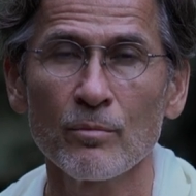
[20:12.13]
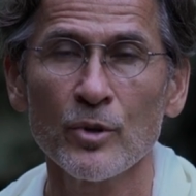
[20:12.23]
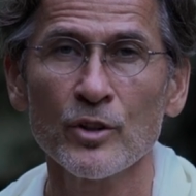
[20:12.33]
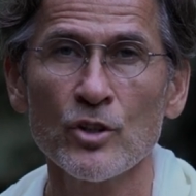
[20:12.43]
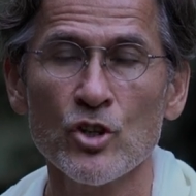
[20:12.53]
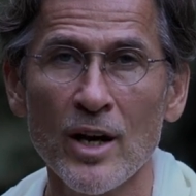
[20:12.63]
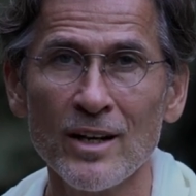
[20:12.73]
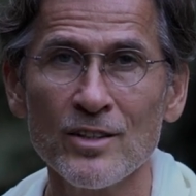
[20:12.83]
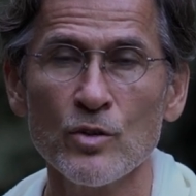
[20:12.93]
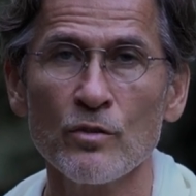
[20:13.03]

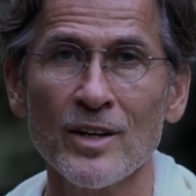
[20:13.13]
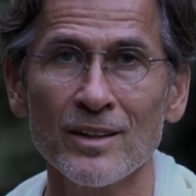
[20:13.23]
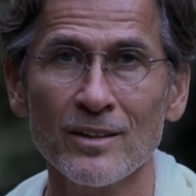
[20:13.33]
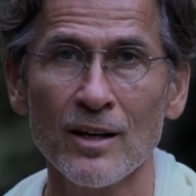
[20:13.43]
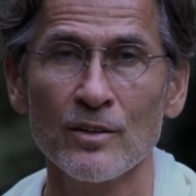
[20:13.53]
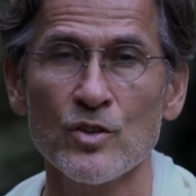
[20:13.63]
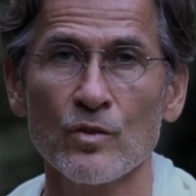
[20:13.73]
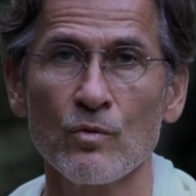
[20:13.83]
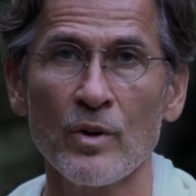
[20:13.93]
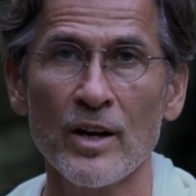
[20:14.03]
potentiality of that culture
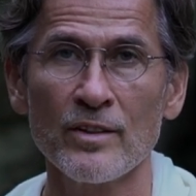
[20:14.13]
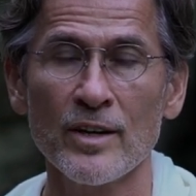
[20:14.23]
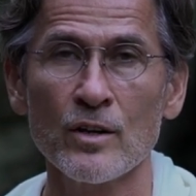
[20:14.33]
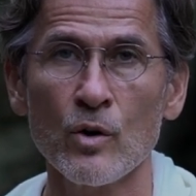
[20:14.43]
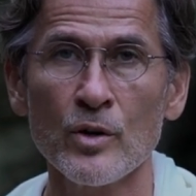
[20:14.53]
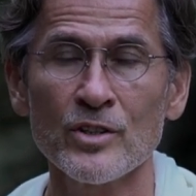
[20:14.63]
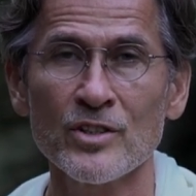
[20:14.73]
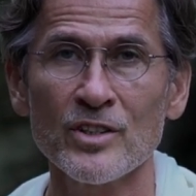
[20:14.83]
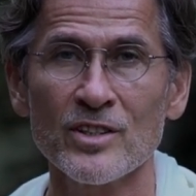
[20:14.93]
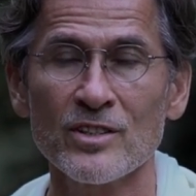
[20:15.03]
where they
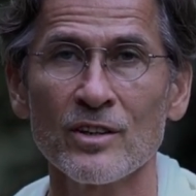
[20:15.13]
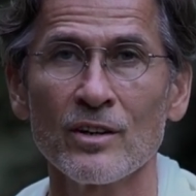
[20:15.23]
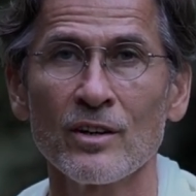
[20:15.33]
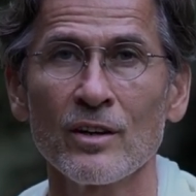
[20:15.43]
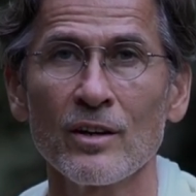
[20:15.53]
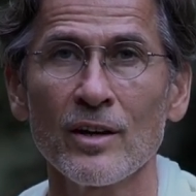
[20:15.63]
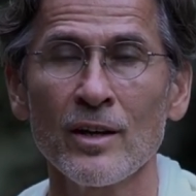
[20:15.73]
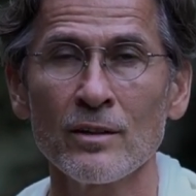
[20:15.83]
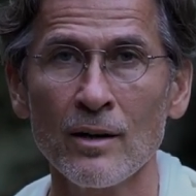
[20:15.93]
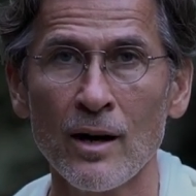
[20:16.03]
coexist
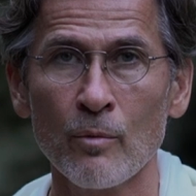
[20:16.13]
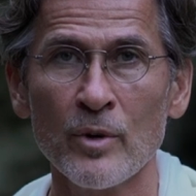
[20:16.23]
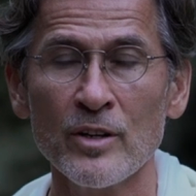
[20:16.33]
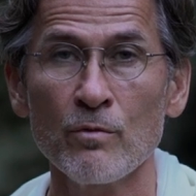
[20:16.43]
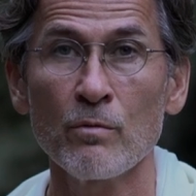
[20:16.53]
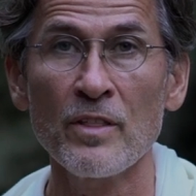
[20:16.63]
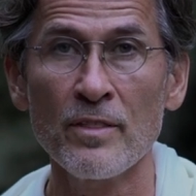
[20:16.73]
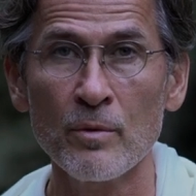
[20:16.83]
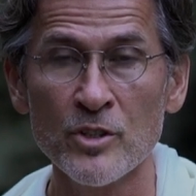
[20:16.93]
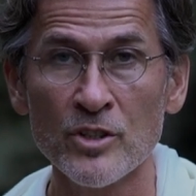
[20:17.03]
in harmony with
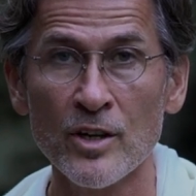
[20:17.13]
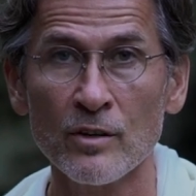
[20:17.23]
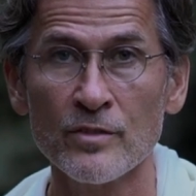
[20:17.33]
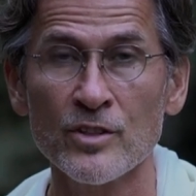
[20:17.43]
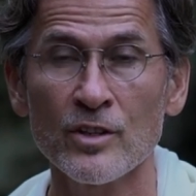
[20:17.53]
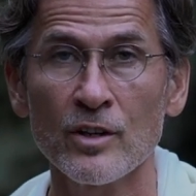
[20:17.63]
themselves,